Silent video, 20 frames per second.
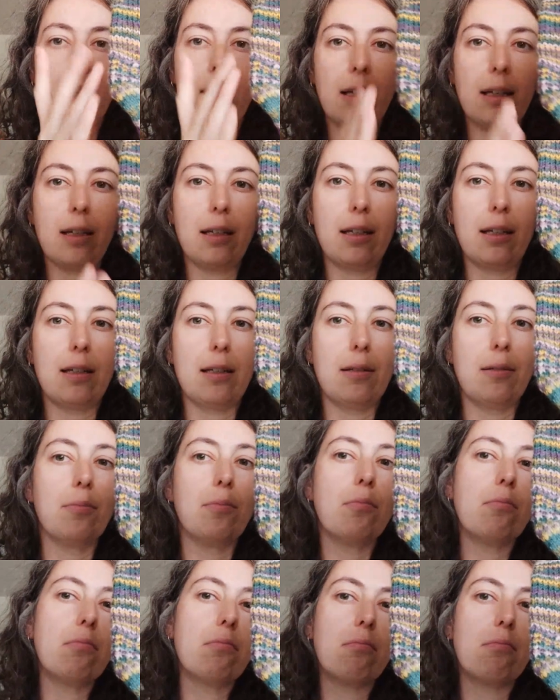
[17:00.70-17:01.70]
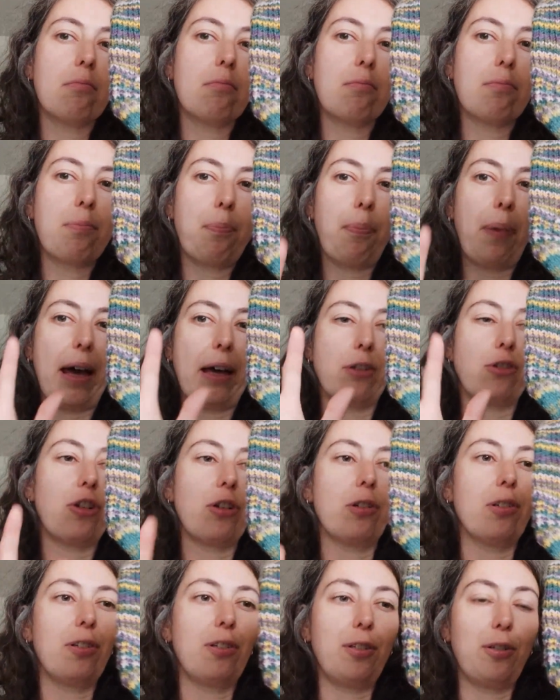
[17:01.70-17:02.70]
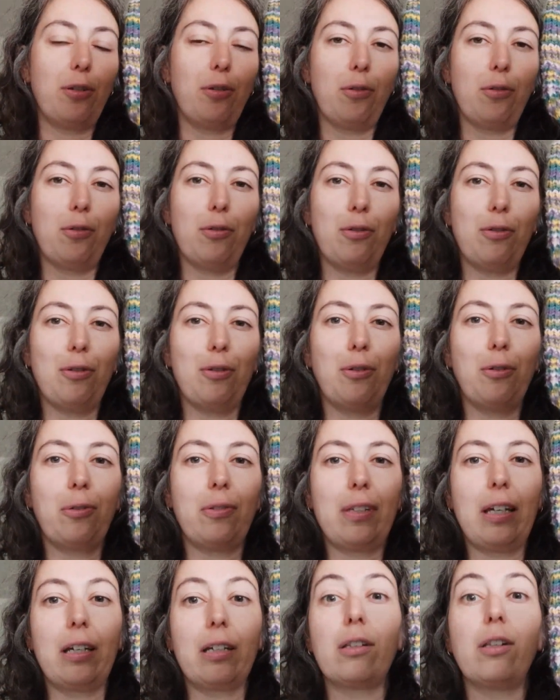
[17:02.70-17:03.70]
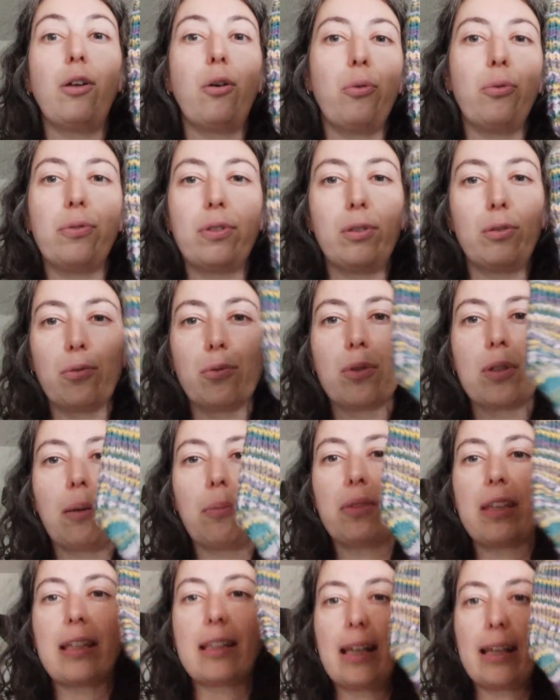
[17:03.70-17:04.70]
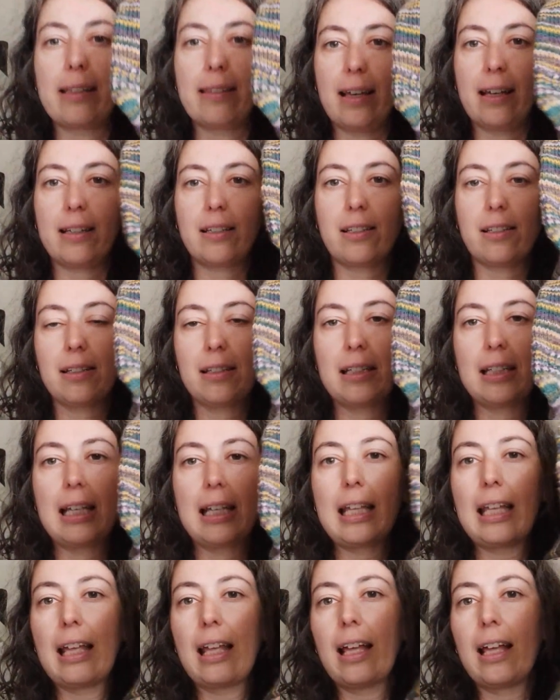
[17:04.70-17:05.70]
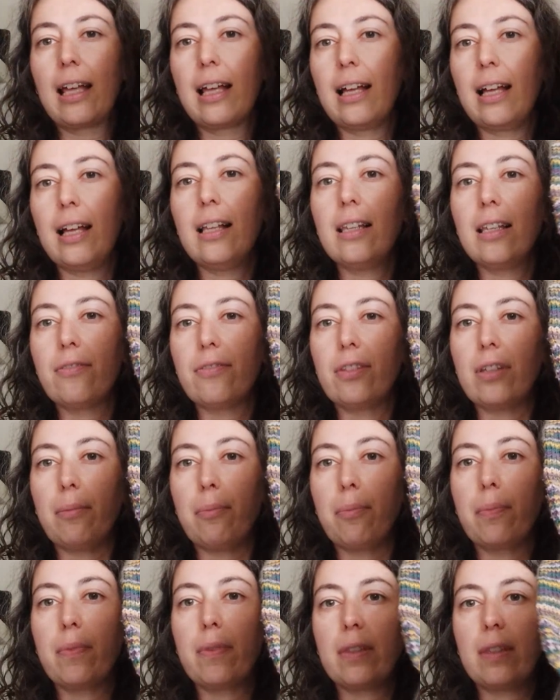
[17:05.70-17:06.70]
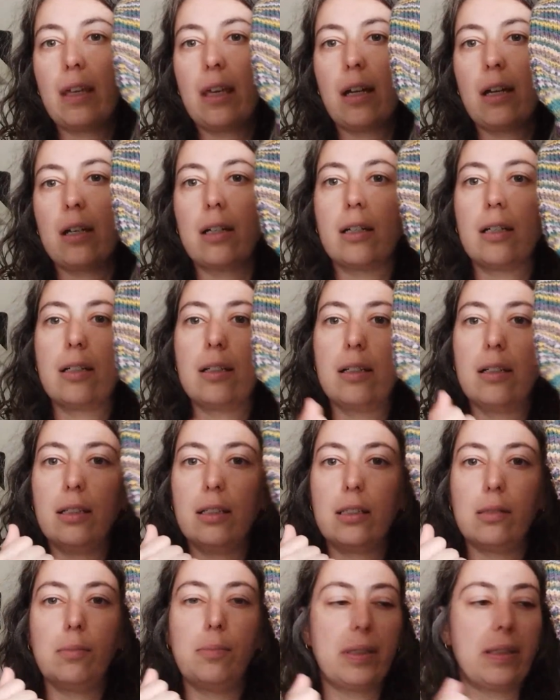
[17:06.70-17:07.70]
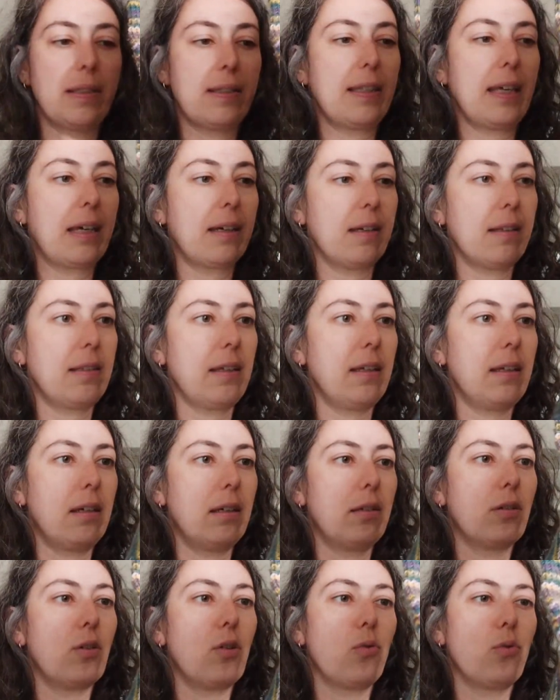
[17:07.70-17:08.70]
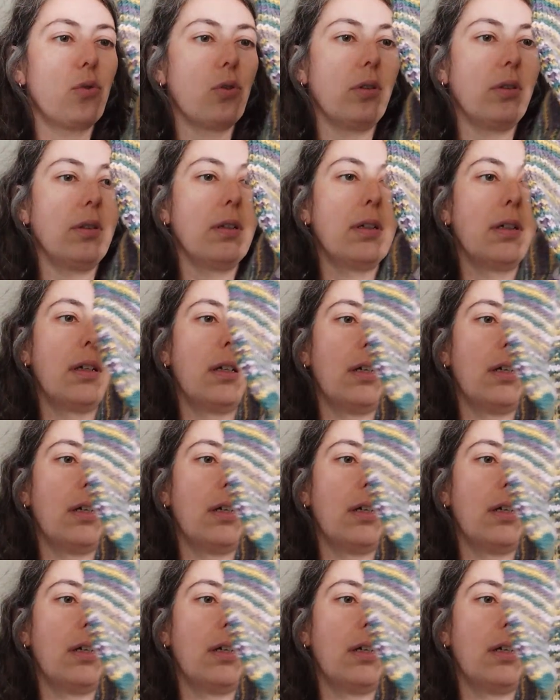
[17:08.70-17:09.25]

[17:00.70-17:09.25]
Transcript: um, patches uh, on their clothes, something like that. I love them. They are a little bit thicker than a usual